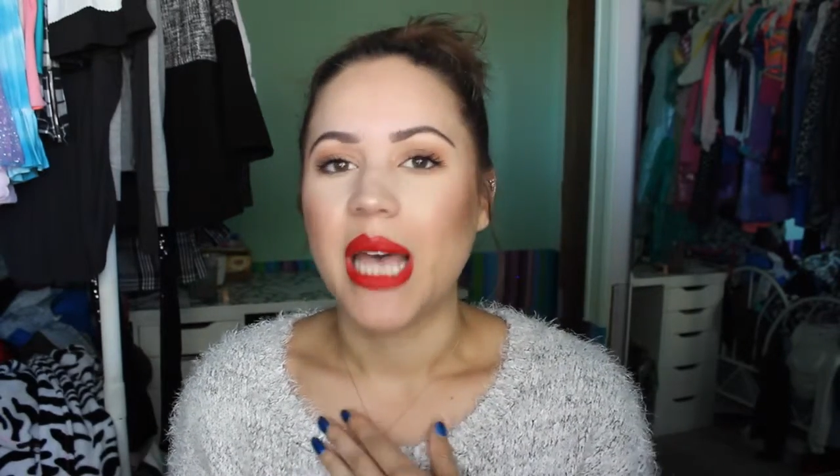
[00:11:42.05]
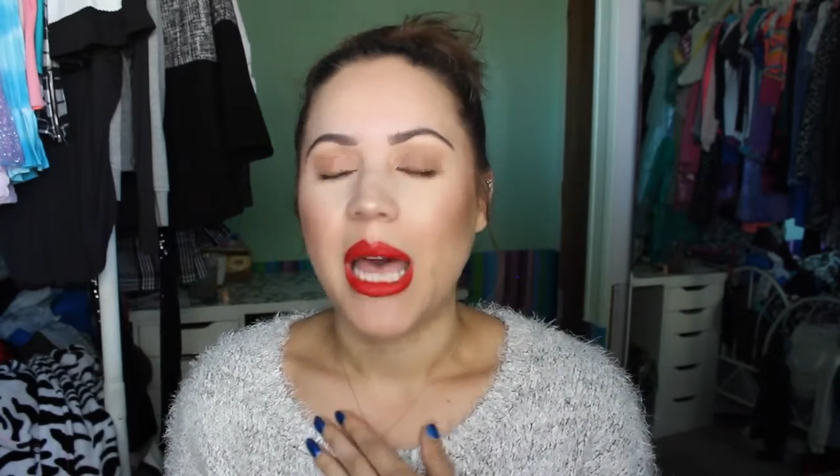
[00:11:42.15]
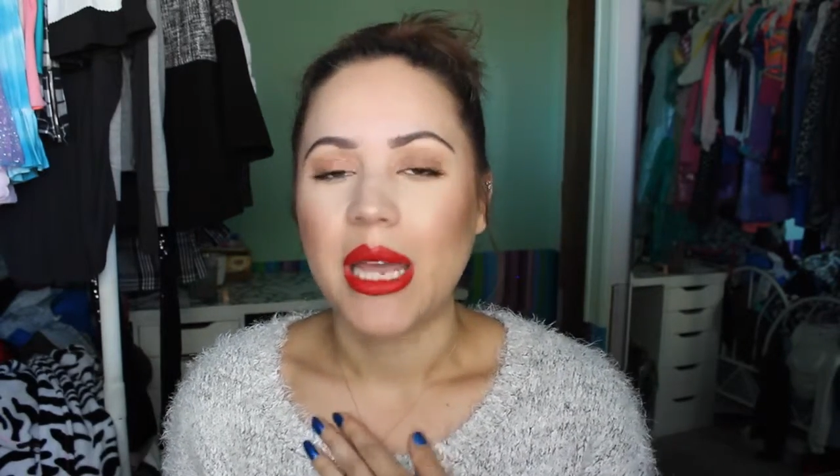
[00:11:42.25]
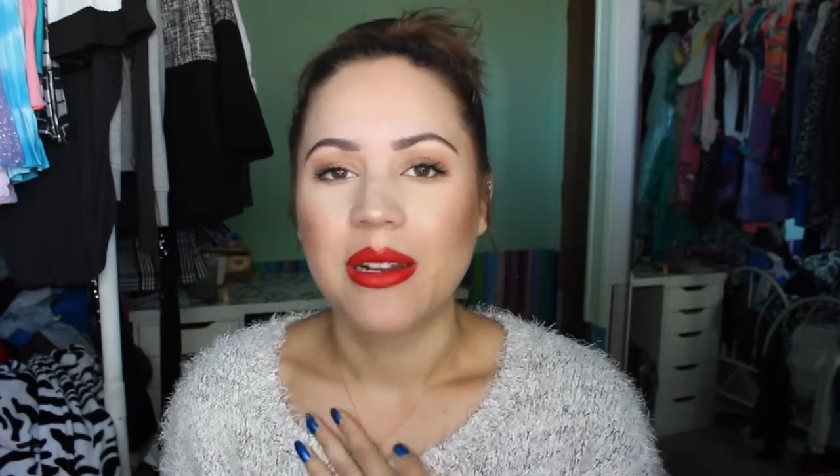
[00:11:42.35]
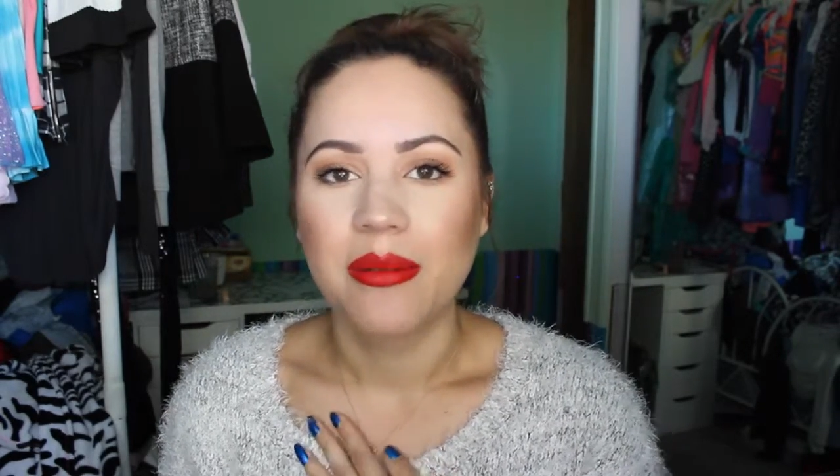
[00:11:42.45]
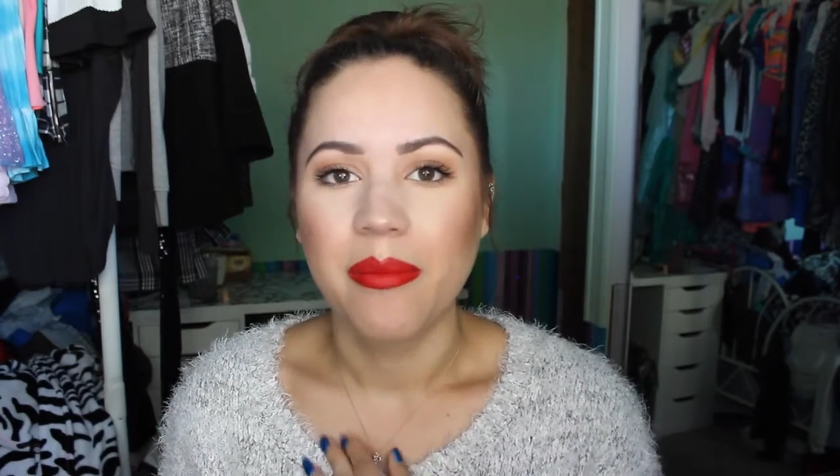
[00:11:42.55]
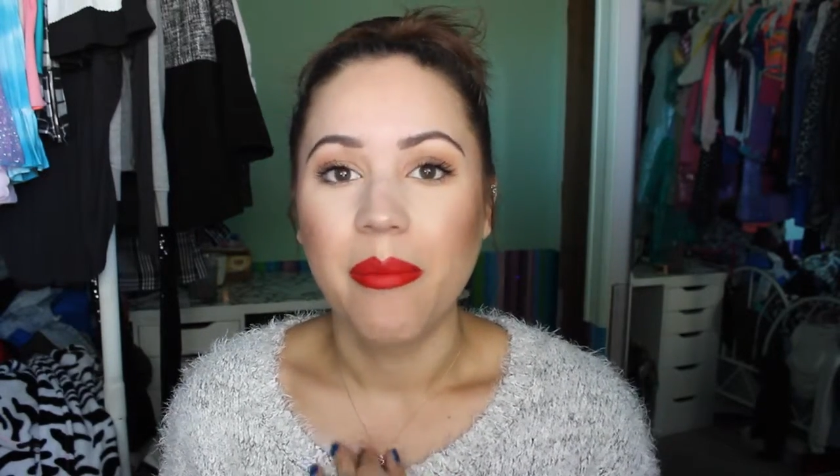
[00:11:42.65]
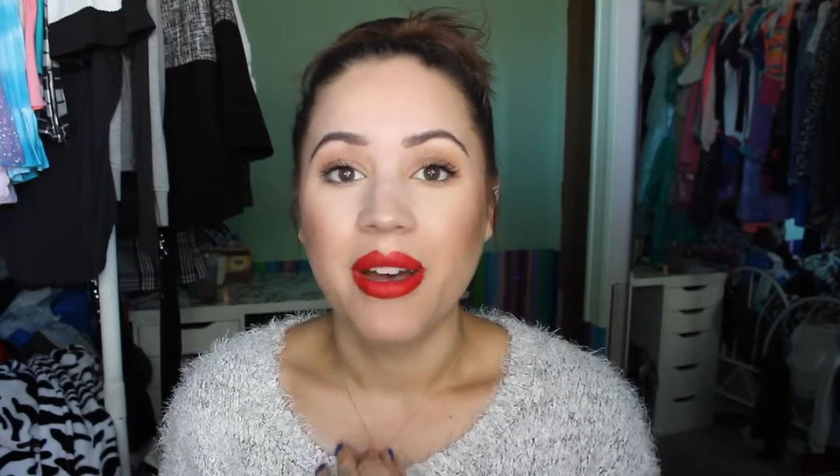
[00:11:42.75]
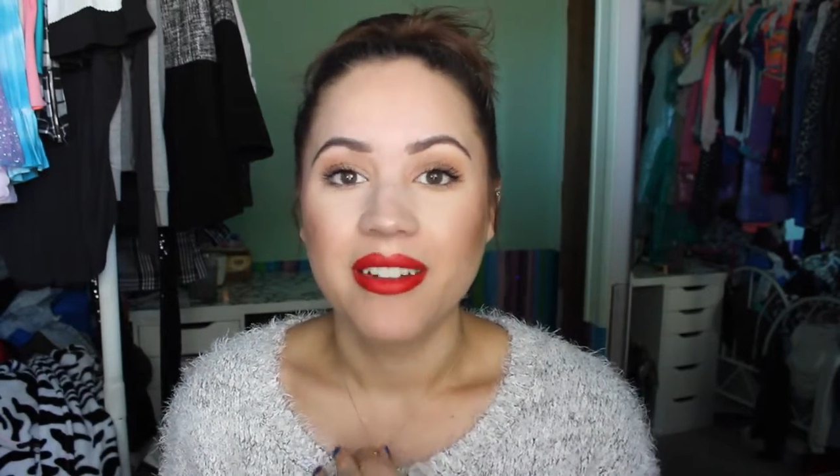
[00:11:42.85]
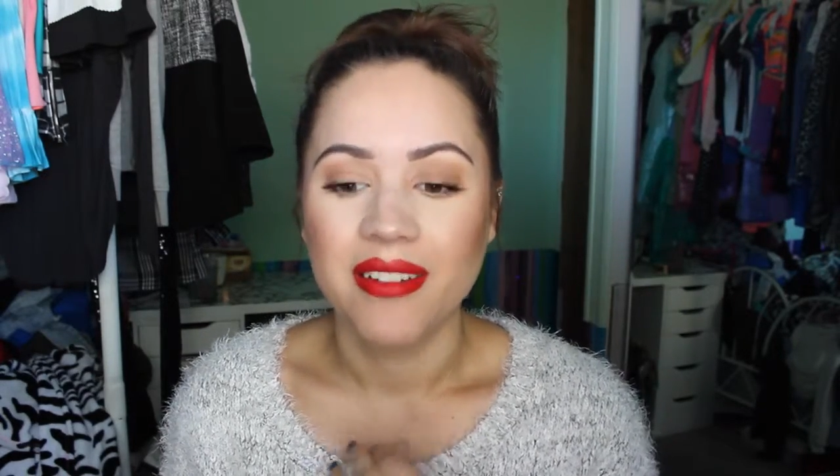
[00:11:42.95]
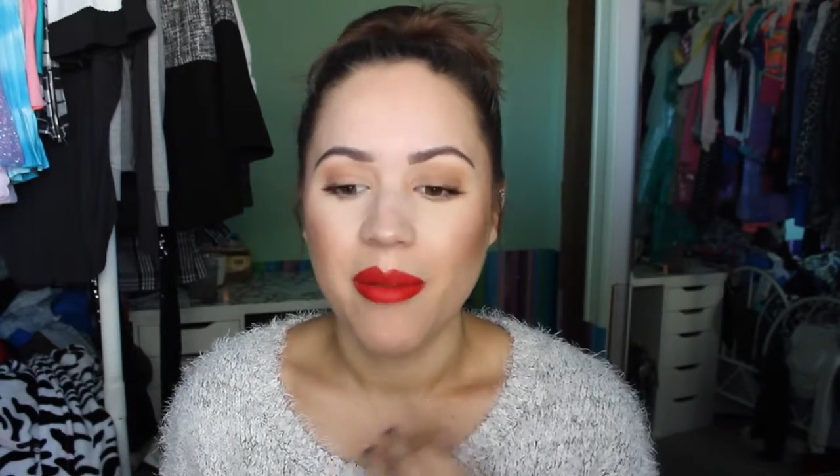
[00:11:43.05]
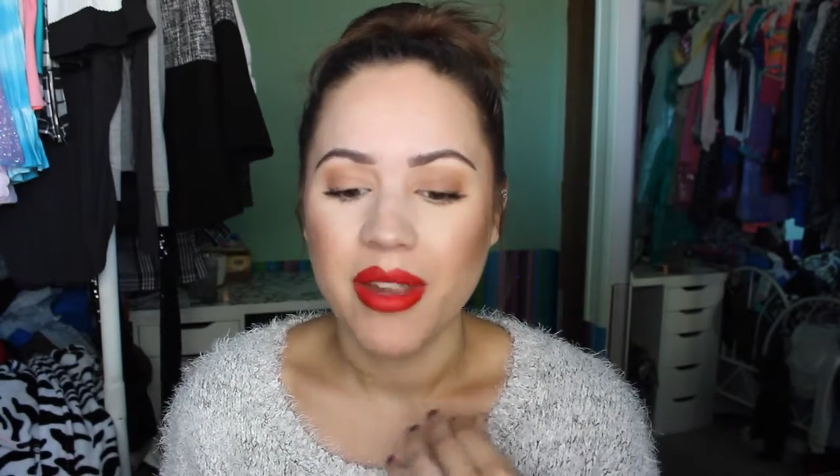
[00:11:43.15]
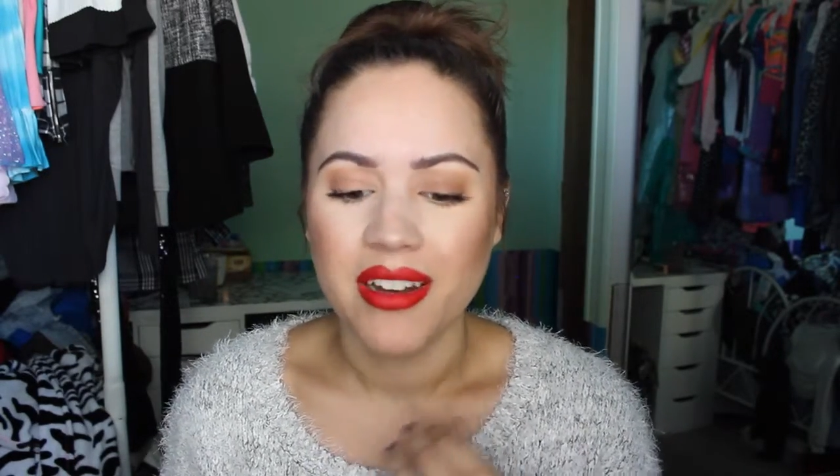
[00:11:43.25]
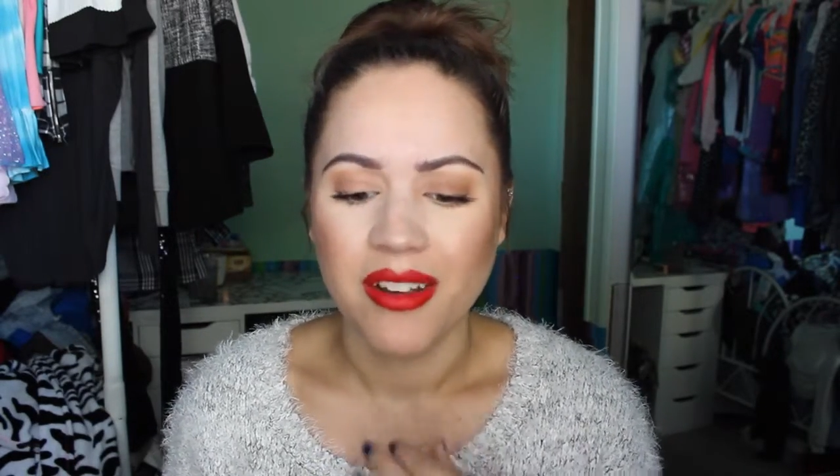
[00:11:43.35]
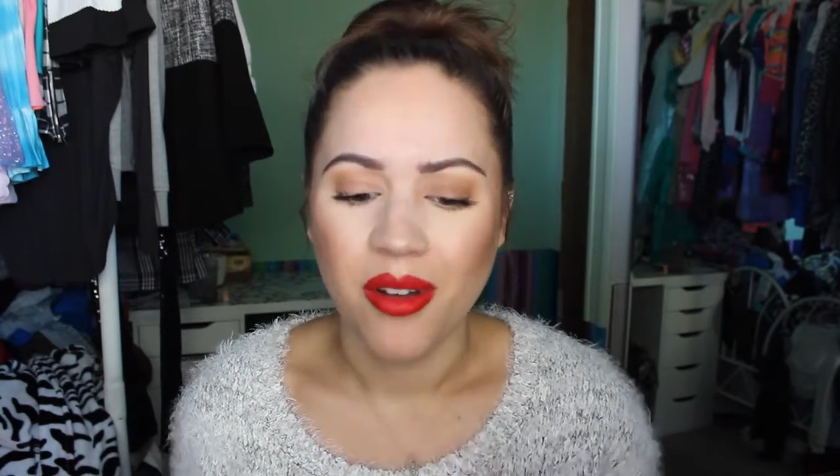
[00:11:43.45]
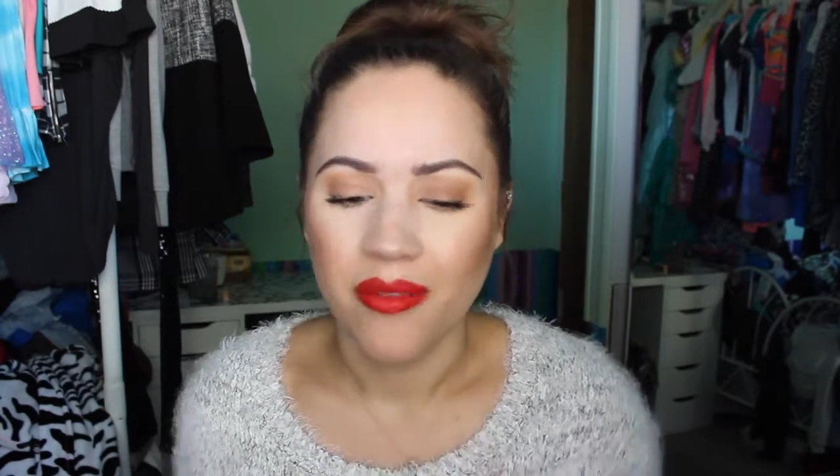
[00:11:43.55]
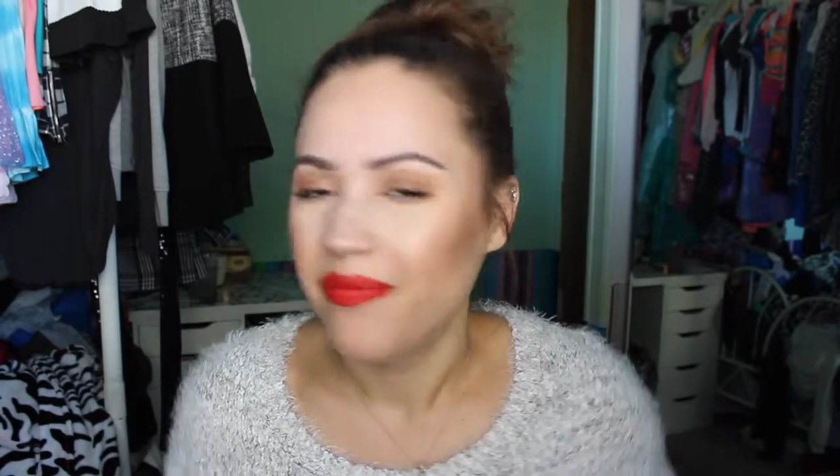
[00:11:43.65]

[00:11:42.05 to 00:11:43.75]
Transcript: that but I mean,